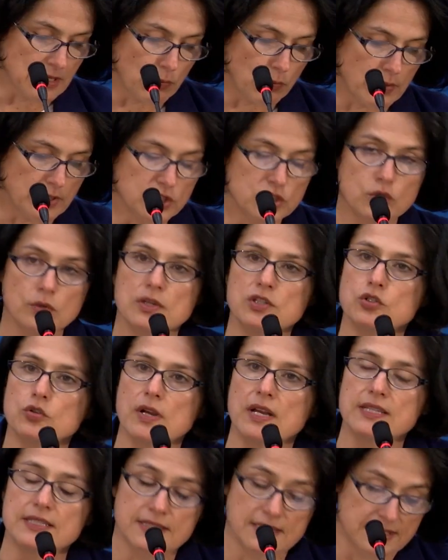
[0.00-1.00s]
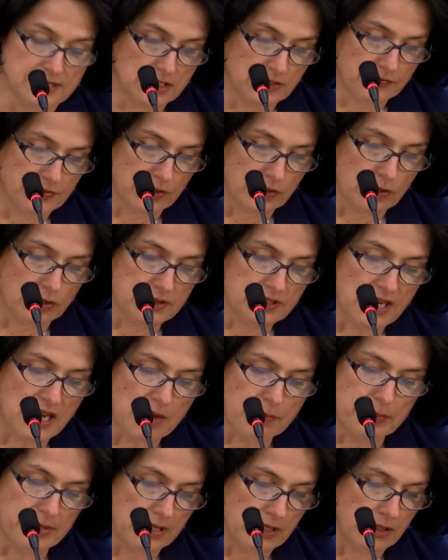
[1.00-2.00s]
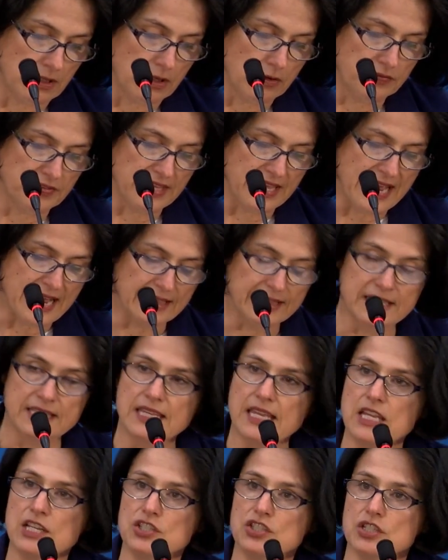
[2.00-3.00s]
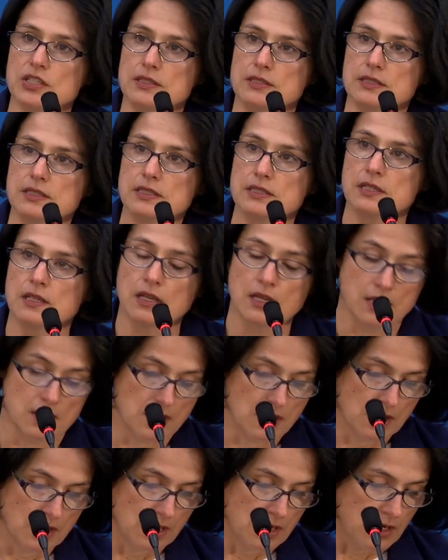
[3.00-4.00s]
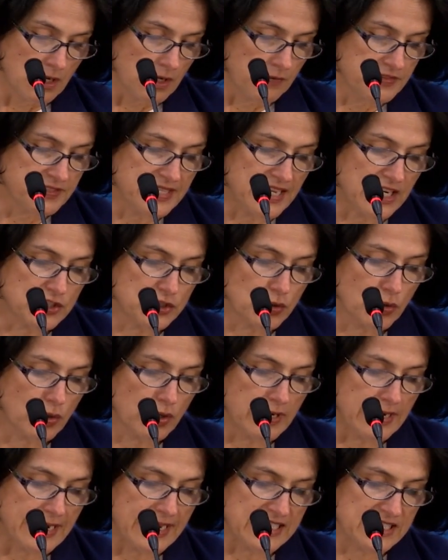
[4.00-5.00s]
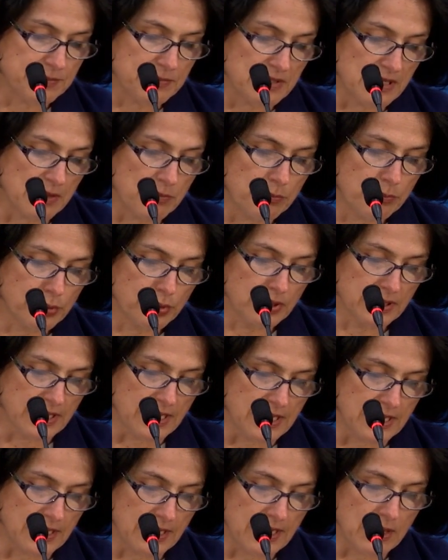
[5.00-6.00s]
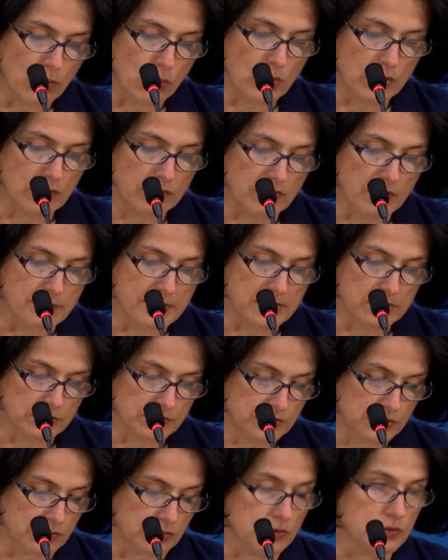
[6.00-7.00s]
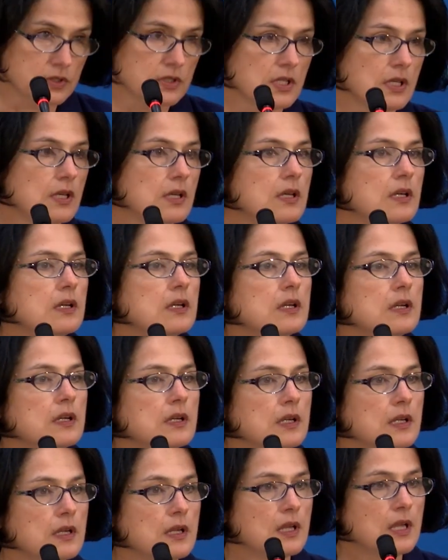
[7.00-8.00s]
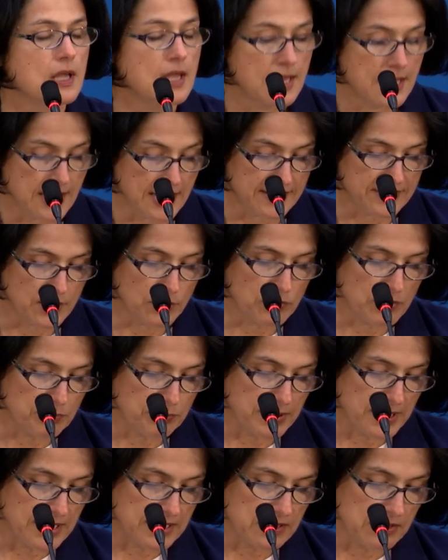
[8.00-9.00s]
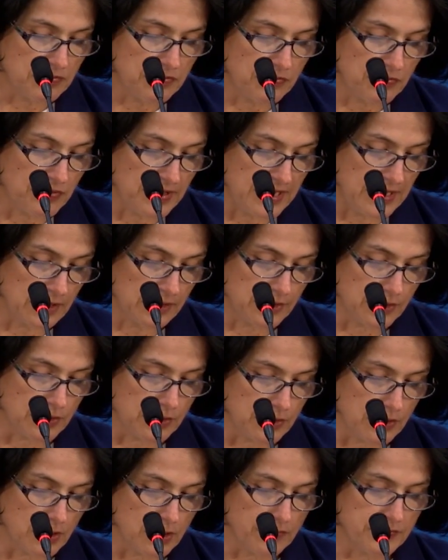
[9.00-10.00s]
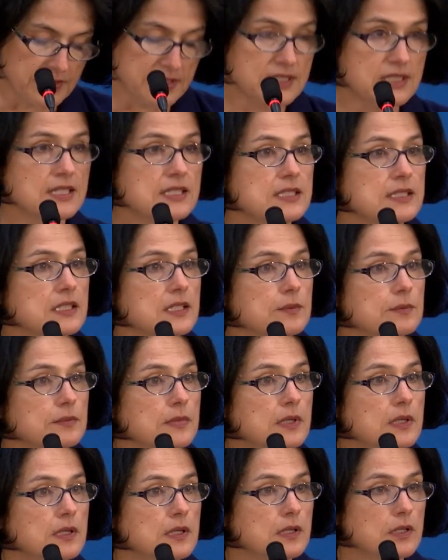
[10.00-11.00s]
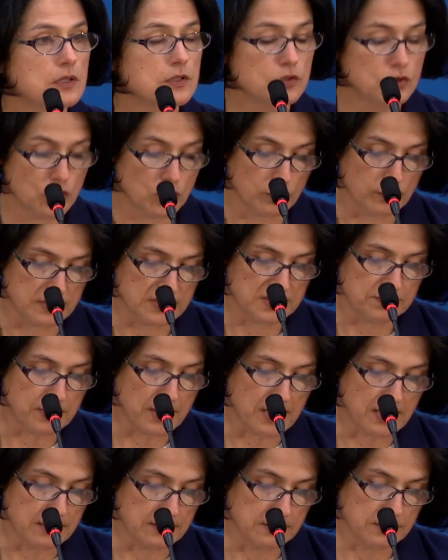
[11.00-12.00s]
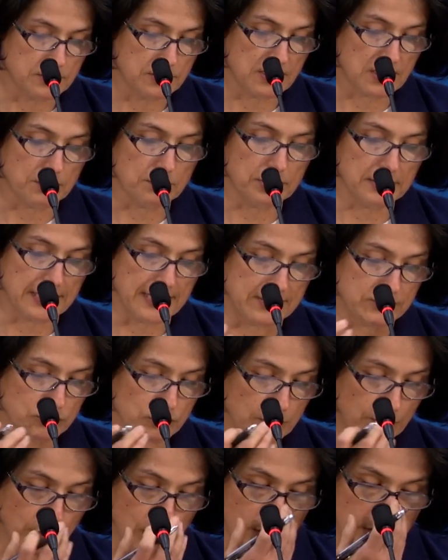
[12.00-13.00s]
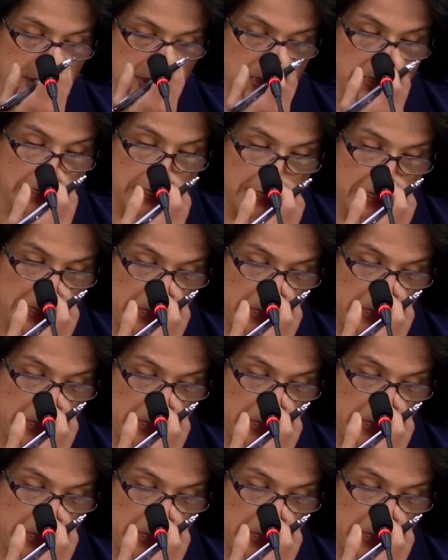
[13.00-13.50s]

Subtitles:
I want to address the difficult topic of the allegations of sexual harassment and bullying at one of our middle schools and the repeated failure of the system to respond to complaints reported.